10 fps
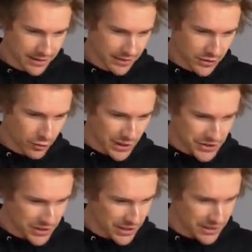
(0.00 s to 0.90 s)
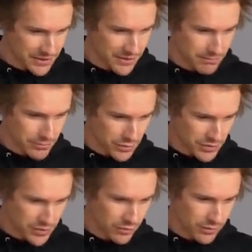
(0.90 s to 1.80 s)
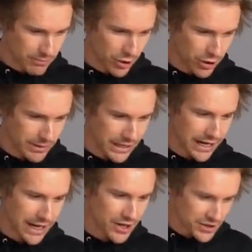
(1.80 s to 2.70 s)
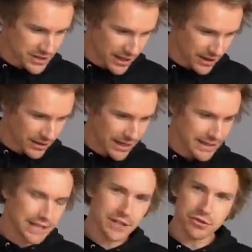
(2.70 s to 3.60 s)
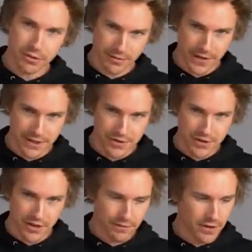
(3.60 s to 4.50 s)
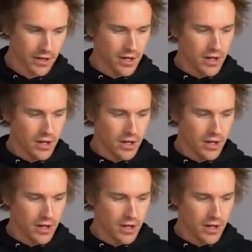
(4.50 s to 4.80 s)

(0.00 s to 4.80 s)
The question is mousse or permanent hairstyle? I need your advice, Jeff.